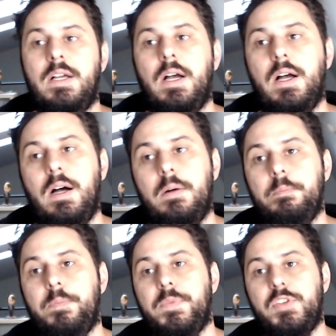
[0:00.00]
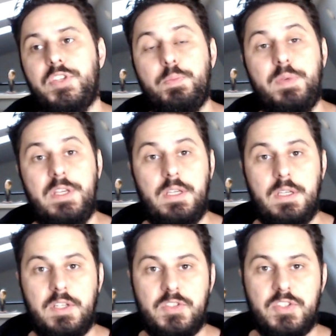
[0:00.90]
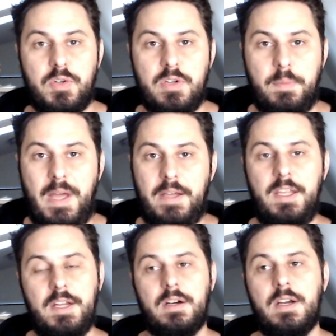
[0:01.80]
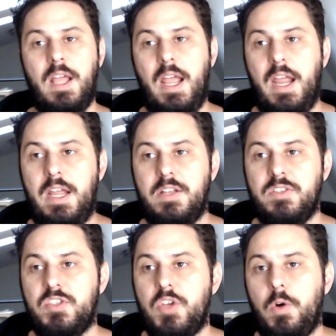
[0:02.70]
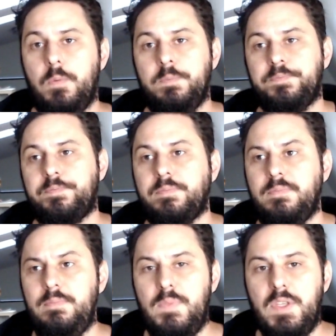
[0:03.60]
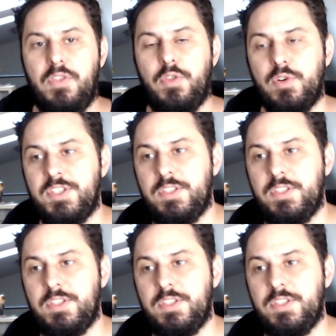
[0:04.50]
to be concerned about here. And so there's